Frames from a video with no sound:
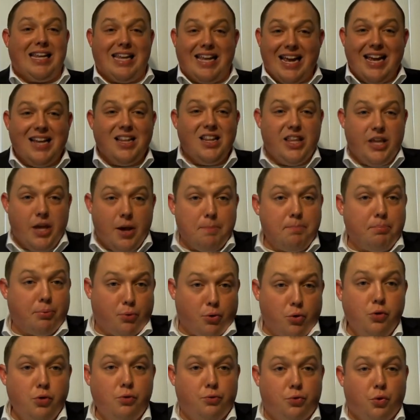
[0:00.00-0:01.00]
get the
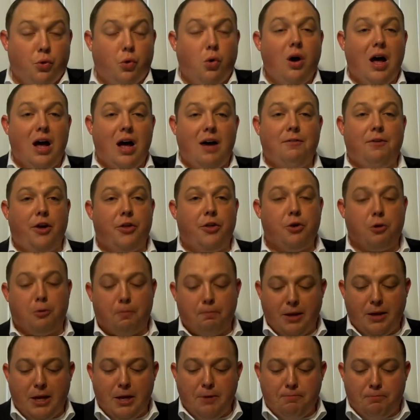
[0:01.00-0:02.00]
approval of other
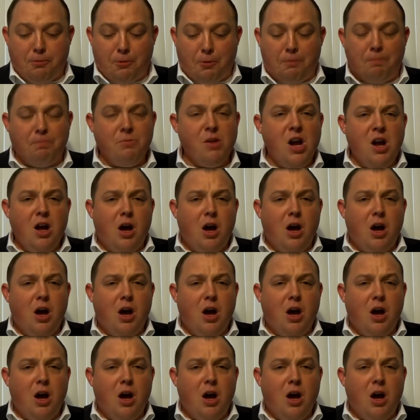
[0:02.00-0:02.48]
people.